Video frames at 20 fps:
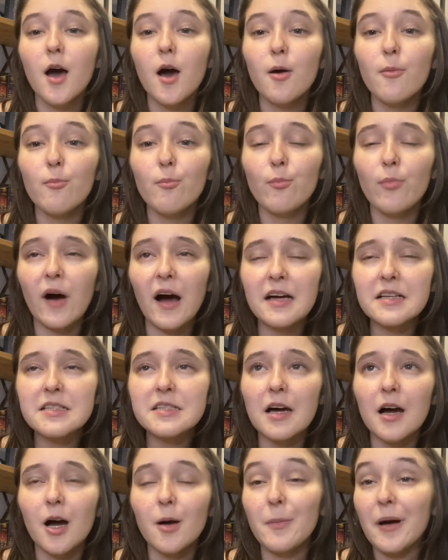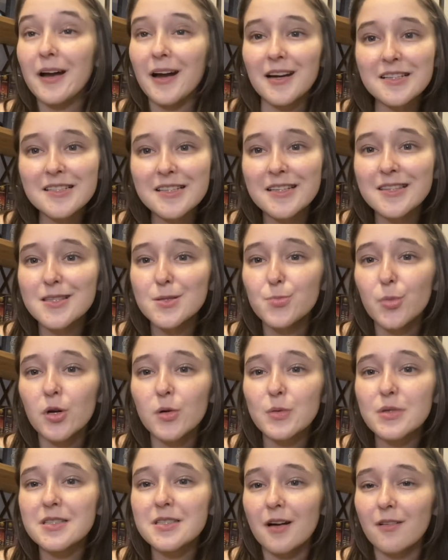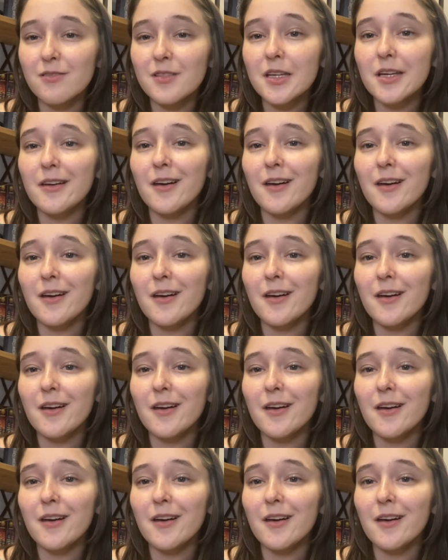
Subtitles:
But I gotta say, this book was definitely